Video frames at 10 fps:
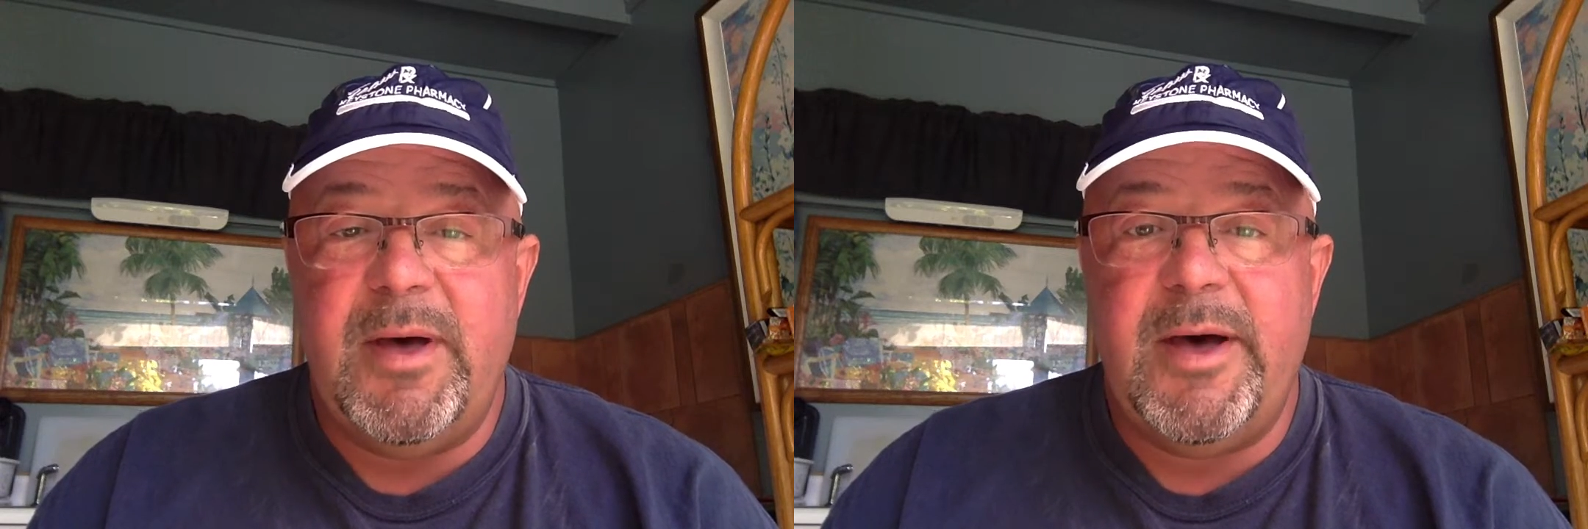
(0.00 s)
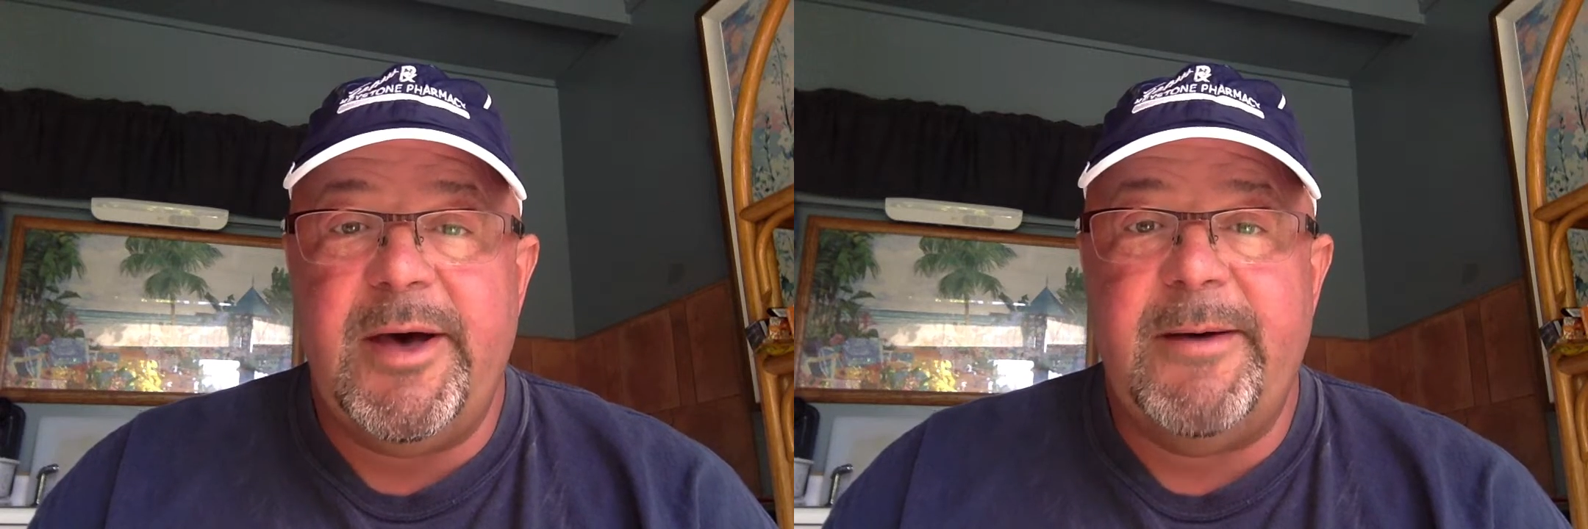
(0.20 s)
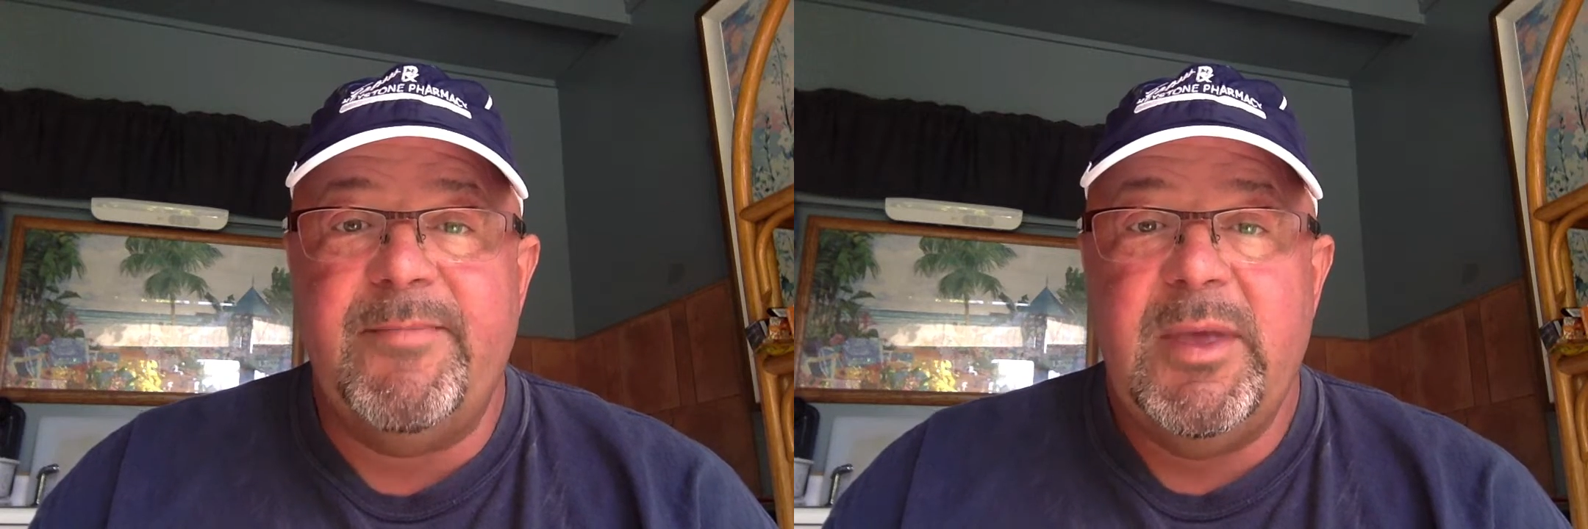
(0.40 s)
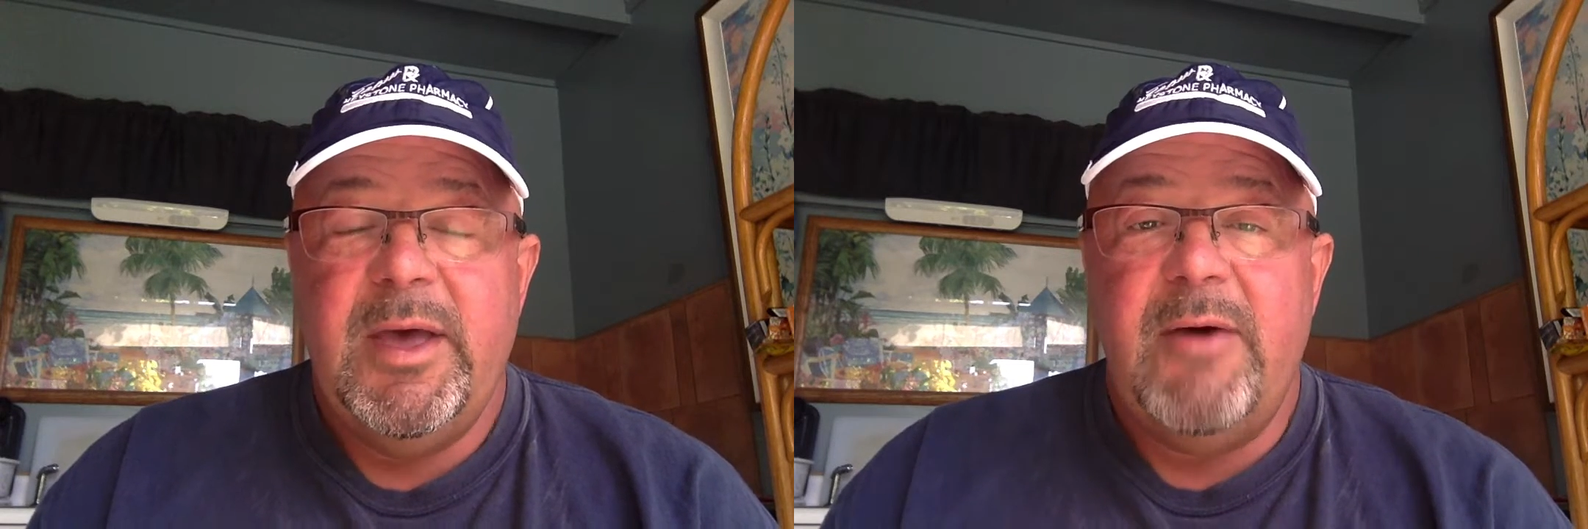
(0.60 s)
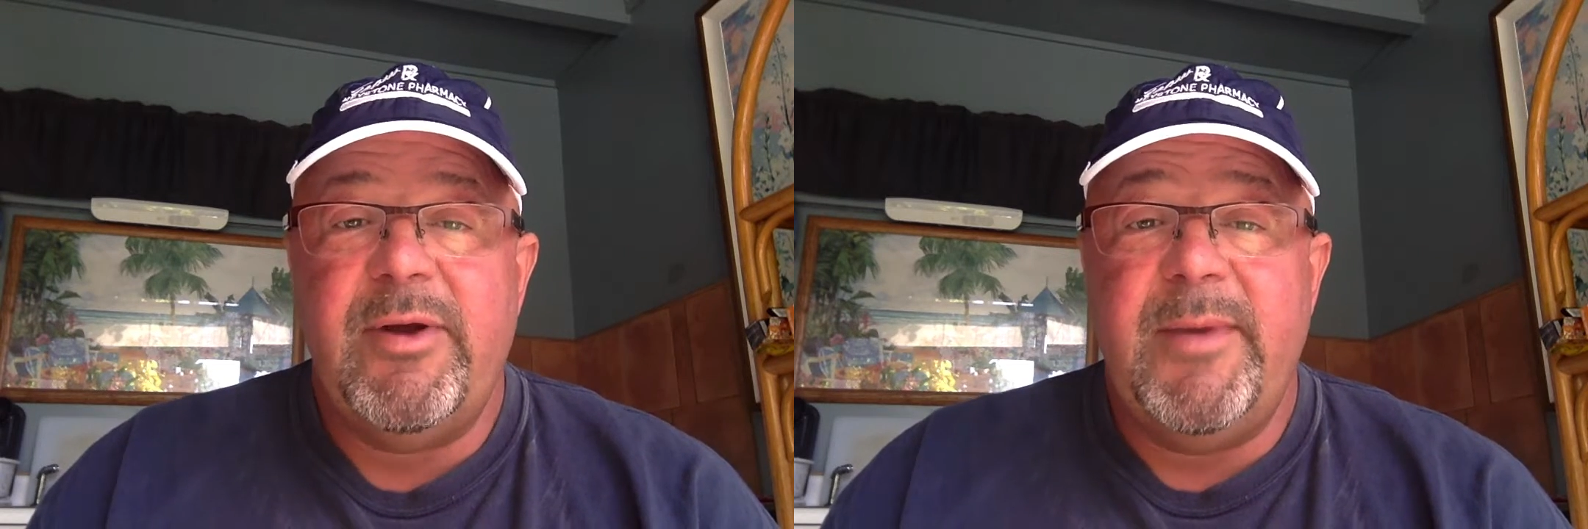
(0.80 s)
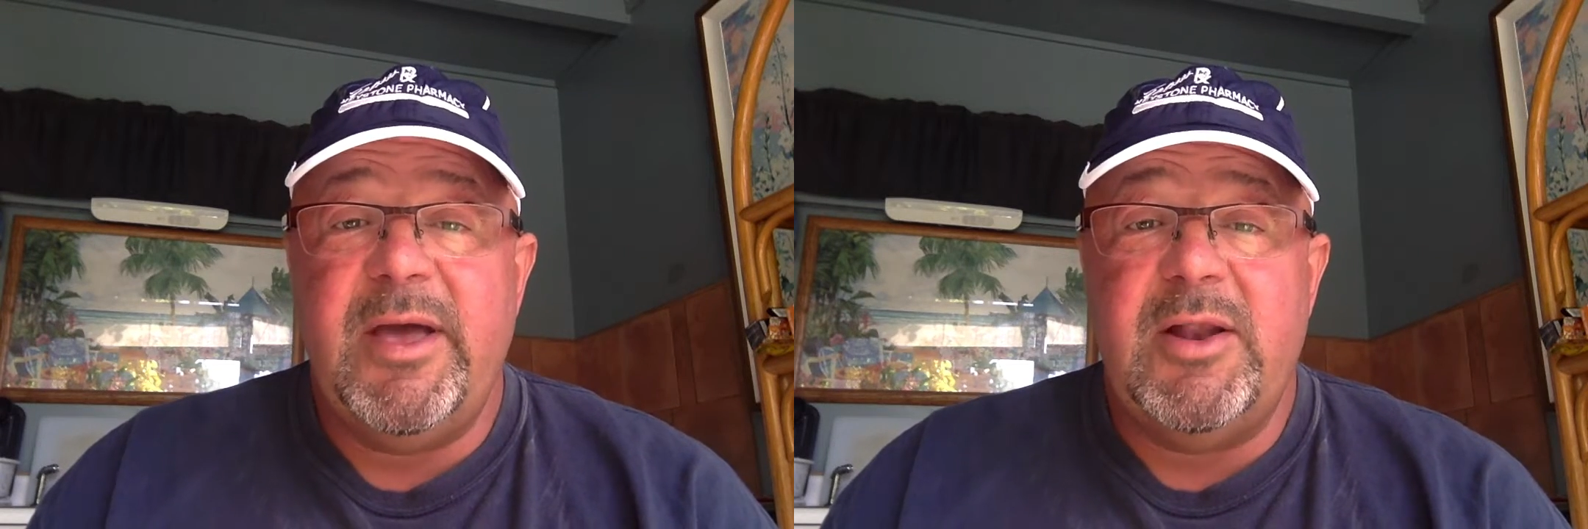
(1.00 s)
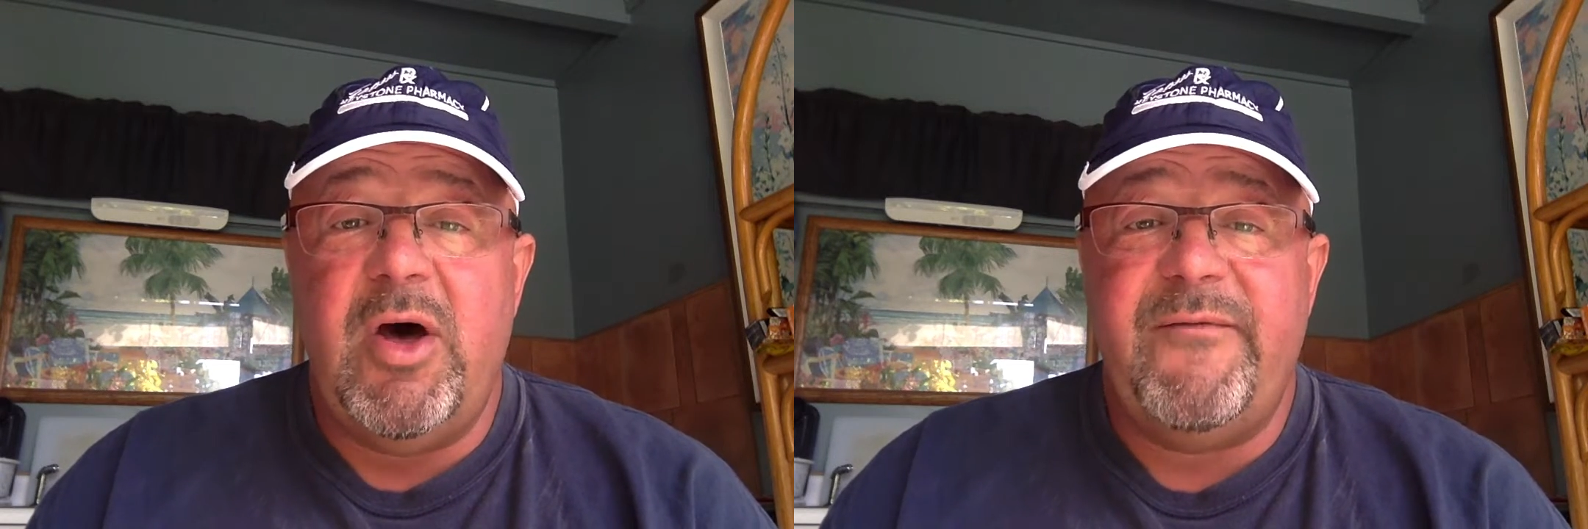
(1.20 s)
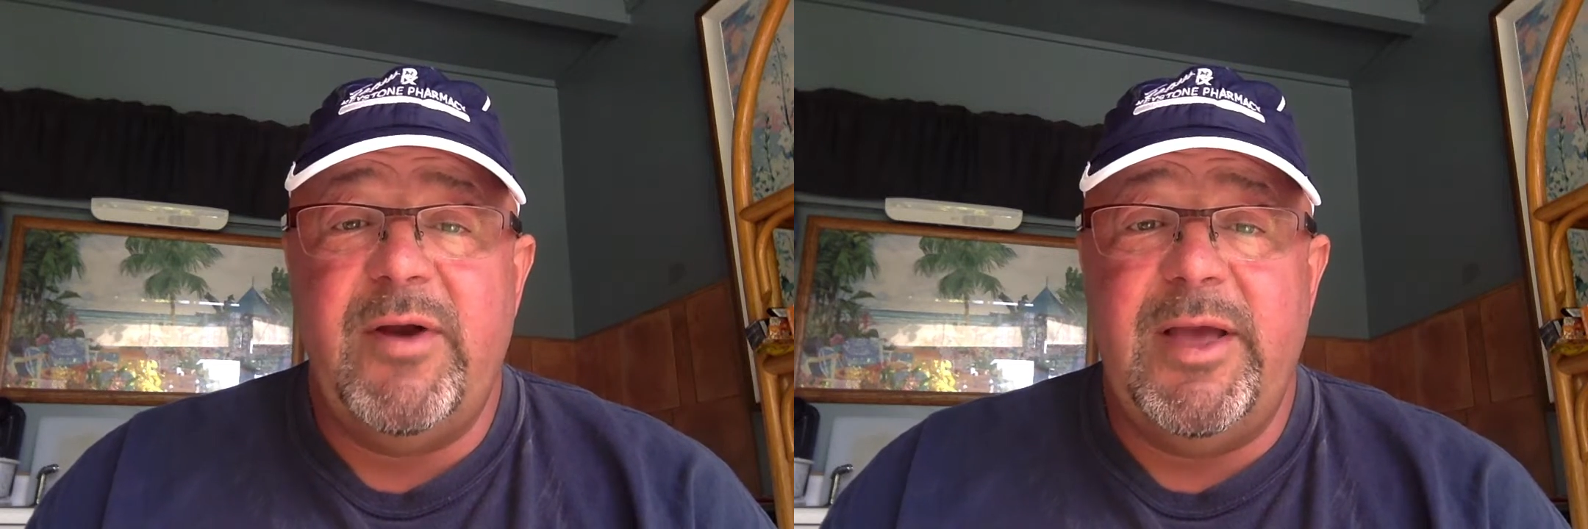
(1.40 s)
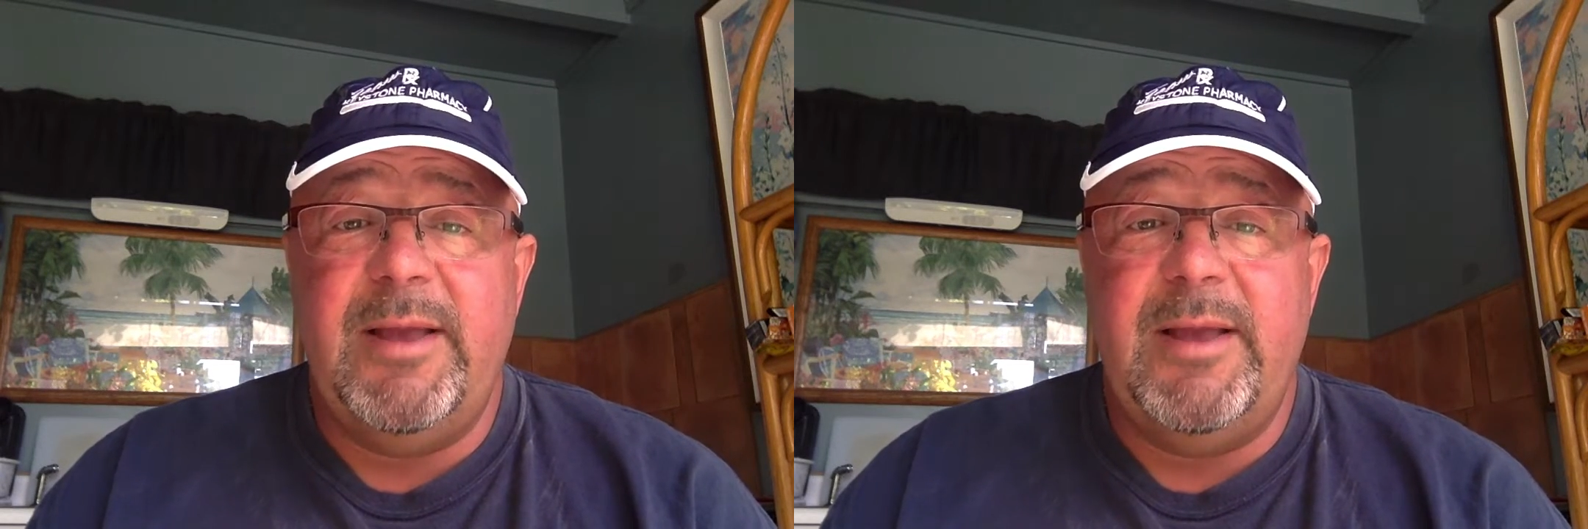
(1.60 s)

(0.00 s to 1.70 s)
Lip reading: I want to make an offer to